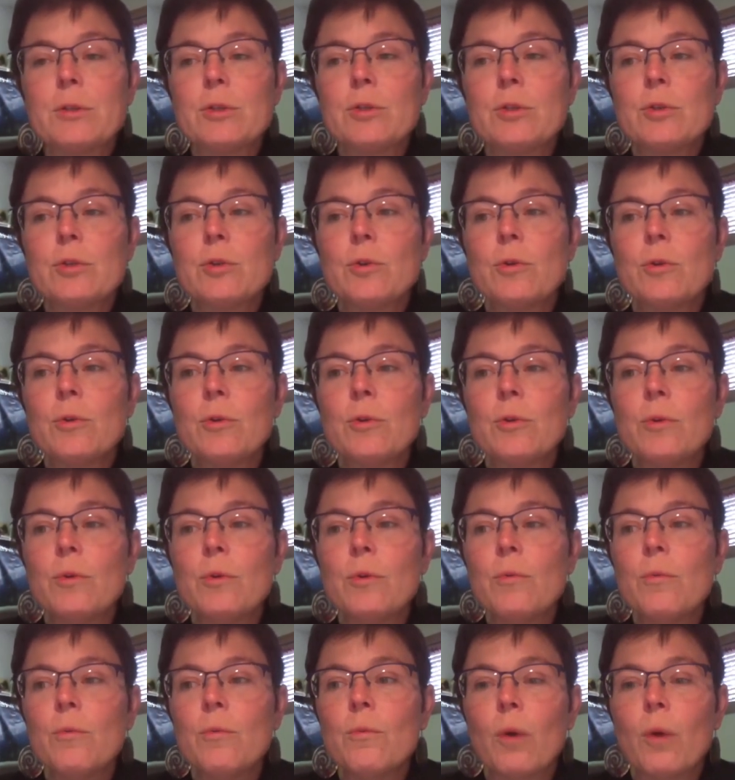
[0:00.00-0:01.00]
to
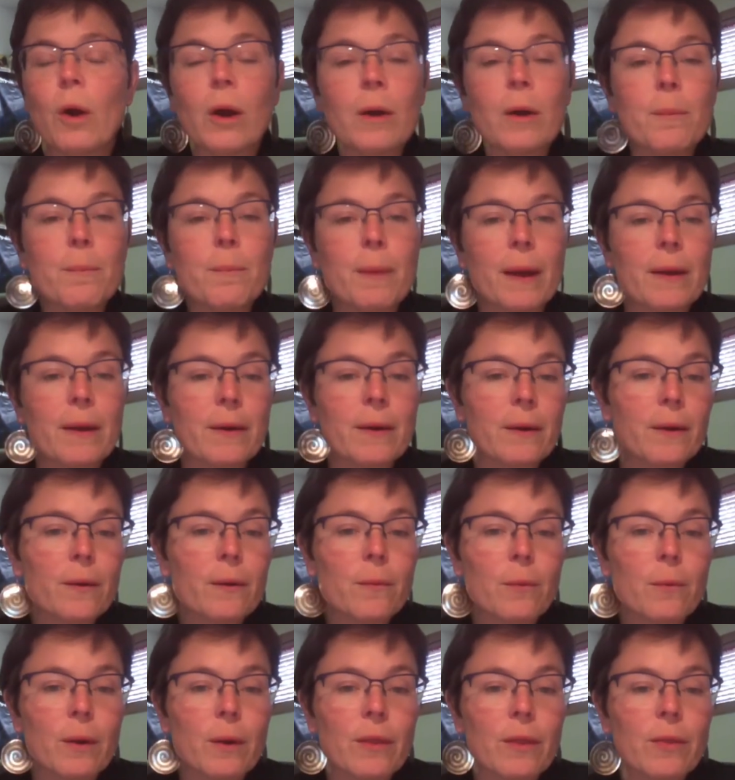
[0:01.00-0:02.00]
work better
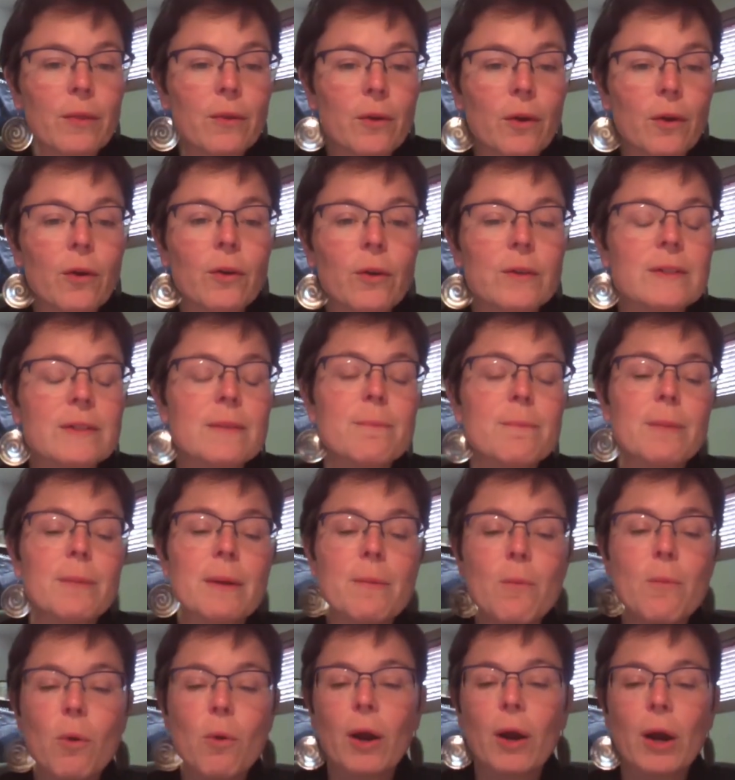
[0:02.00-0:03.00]
with girls and be
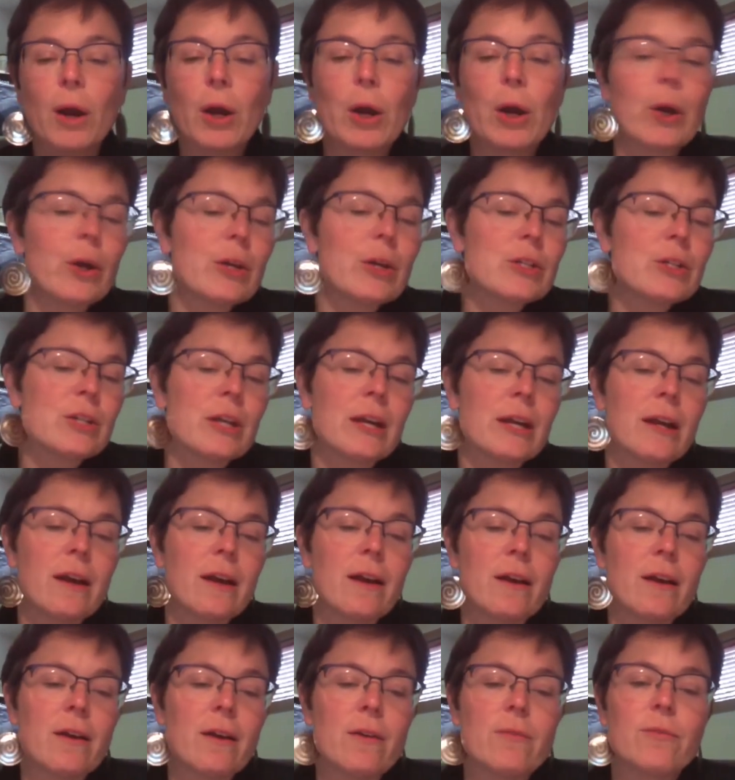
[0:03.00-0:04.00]
more encouraging
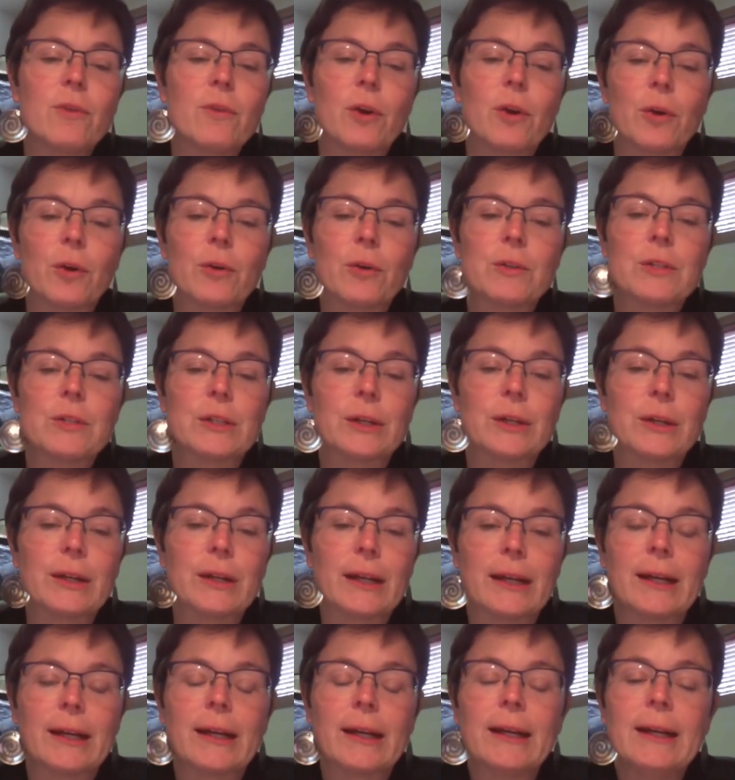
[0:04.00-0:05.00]
of girls
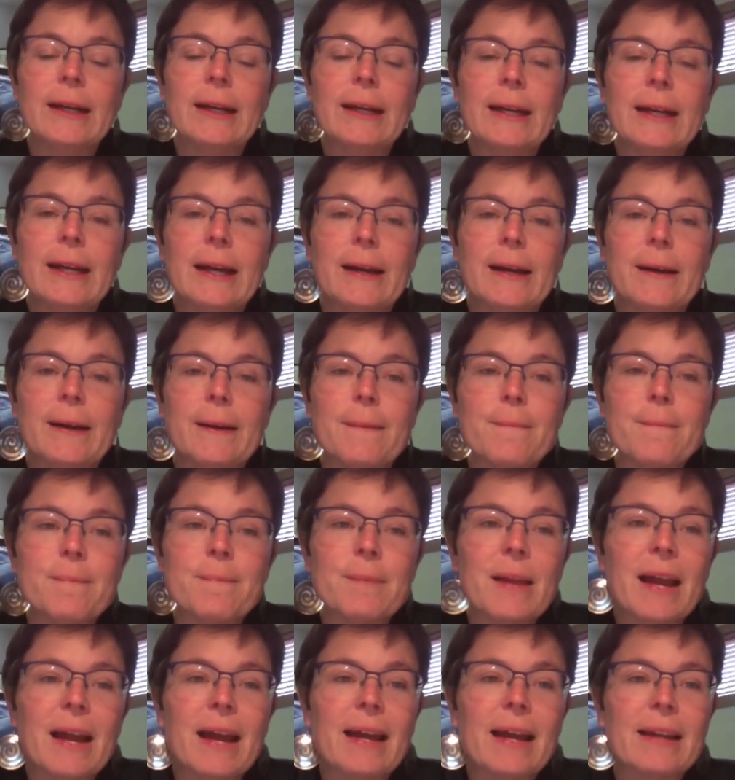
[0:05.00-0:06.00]
learning um,
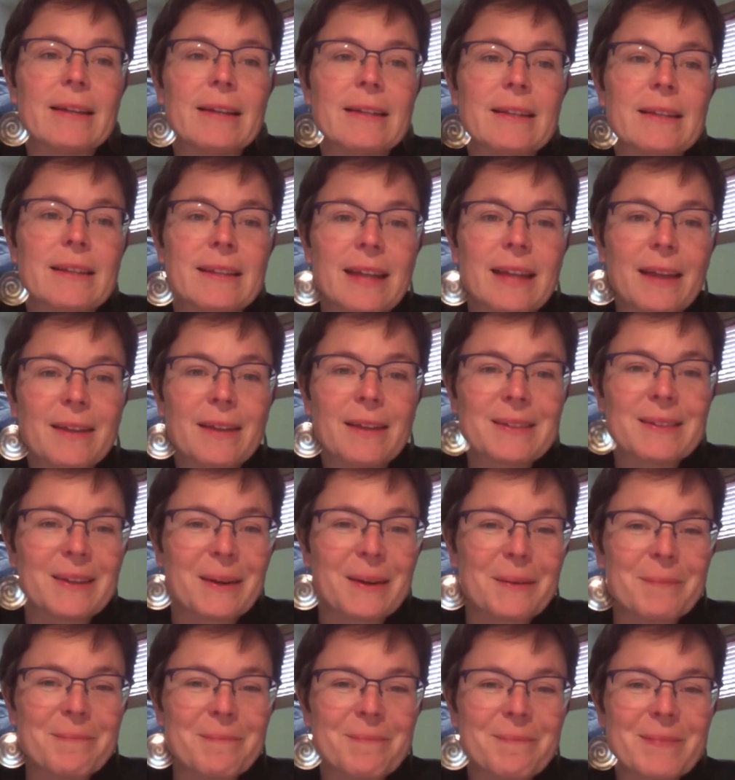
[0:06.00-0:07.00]
at the
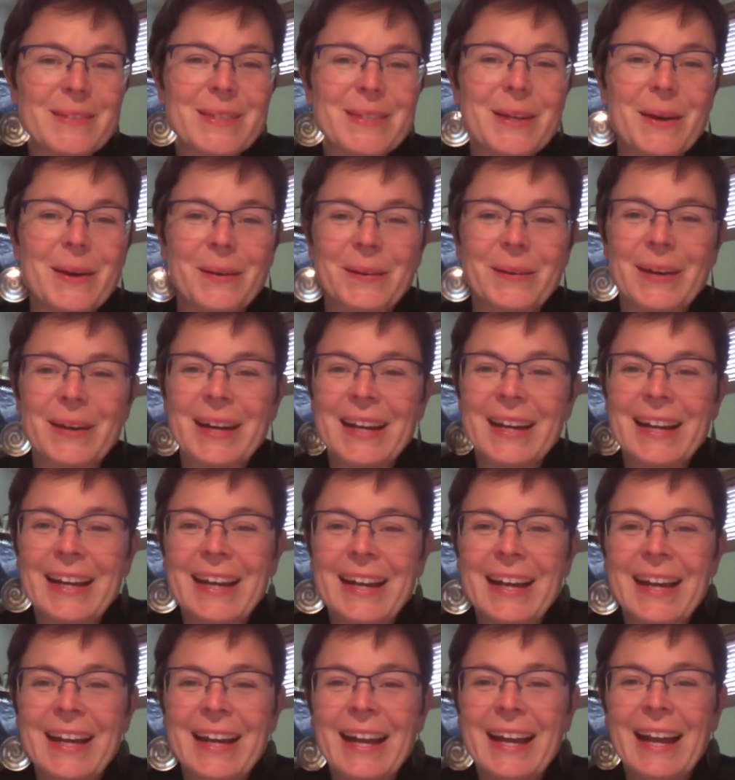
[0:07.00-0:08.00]
telescope. So
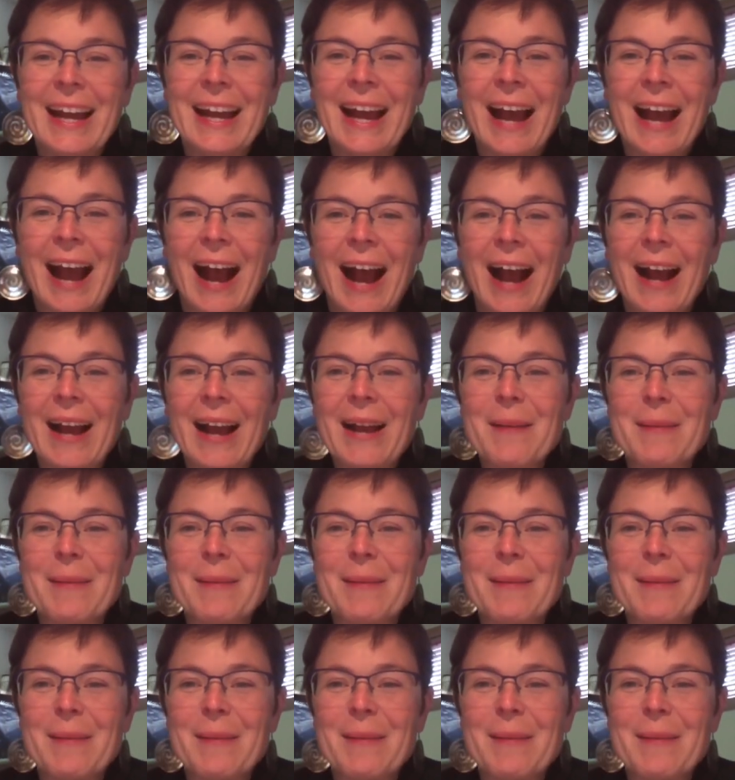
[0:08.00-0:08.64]
I am